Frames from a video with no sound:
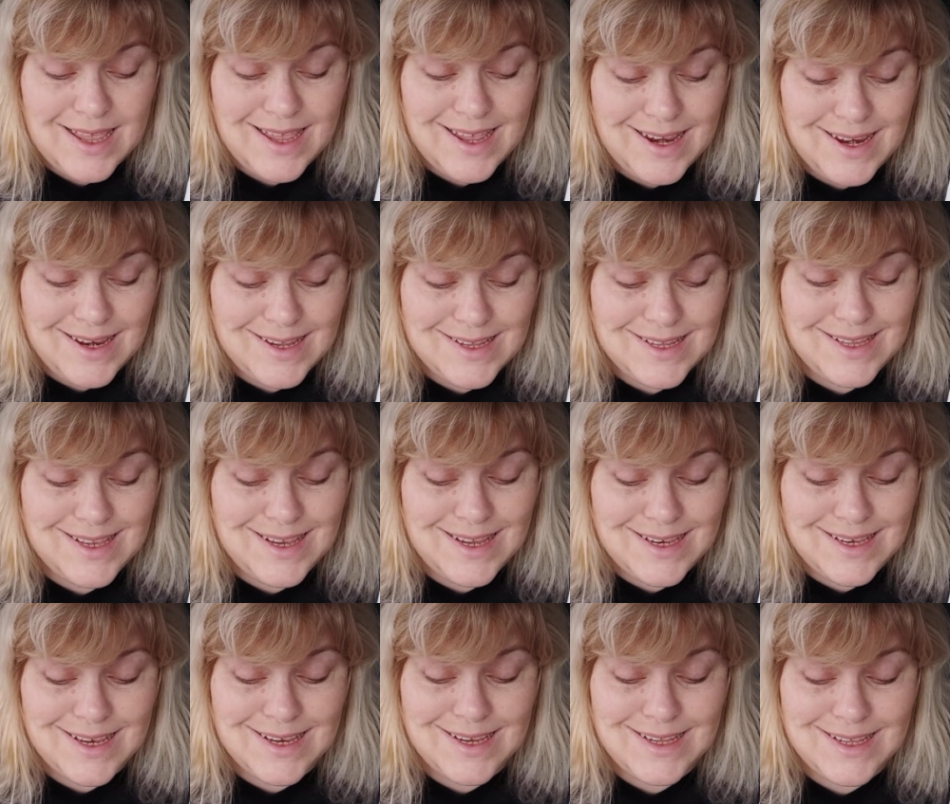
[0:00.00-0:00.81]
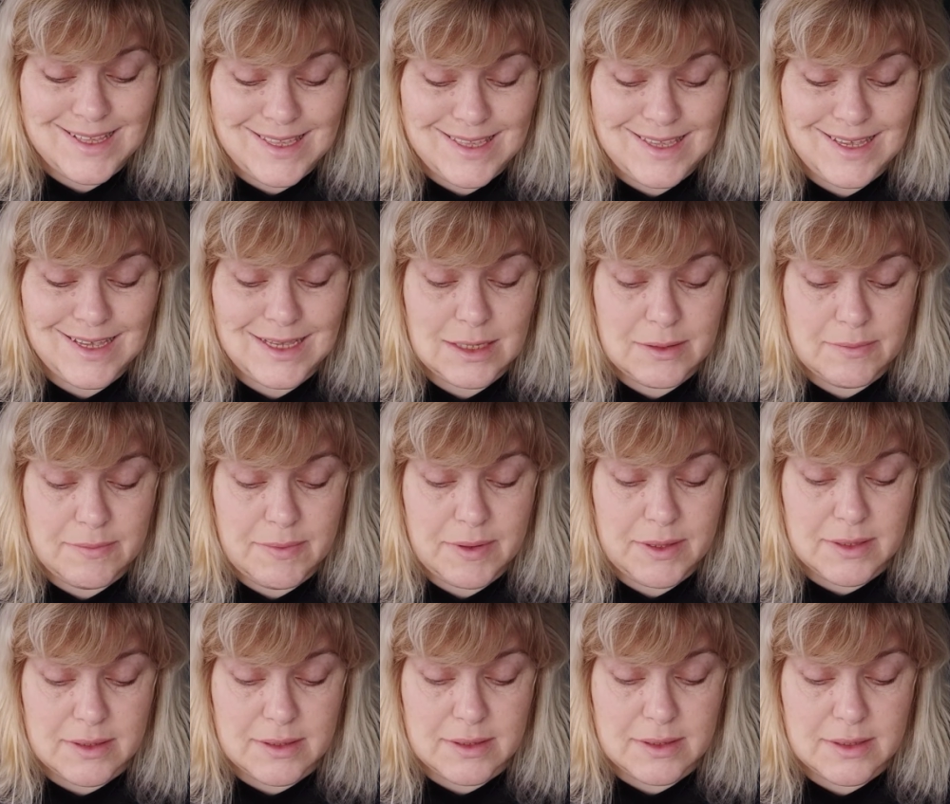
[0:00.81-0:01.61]
in as little as 6
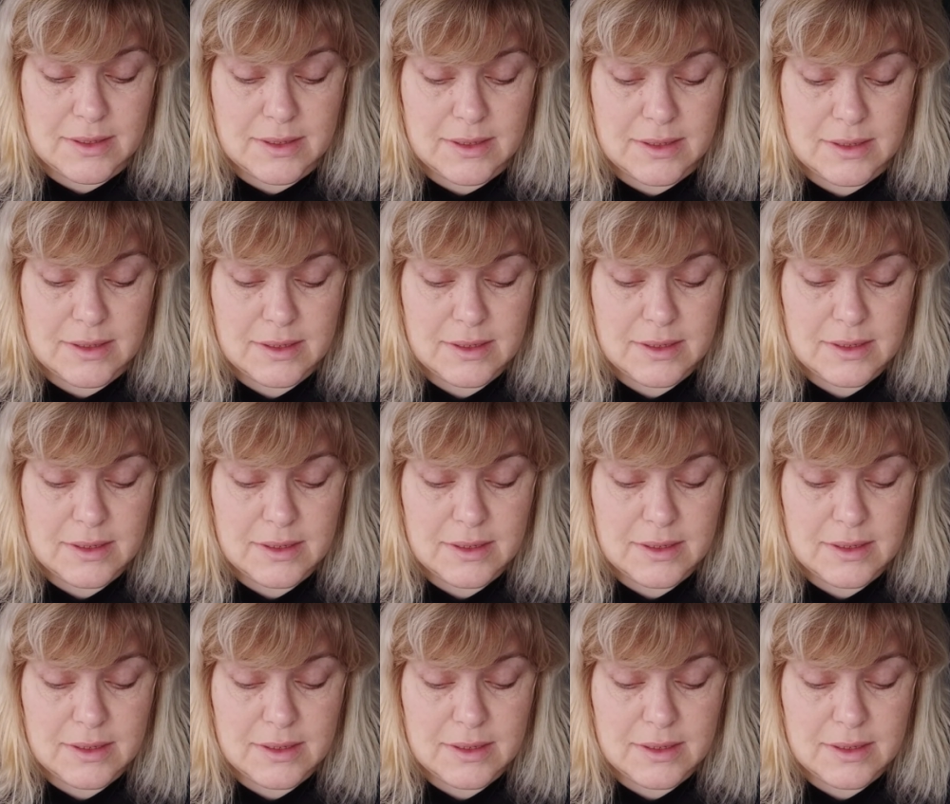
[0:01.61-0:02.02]
months.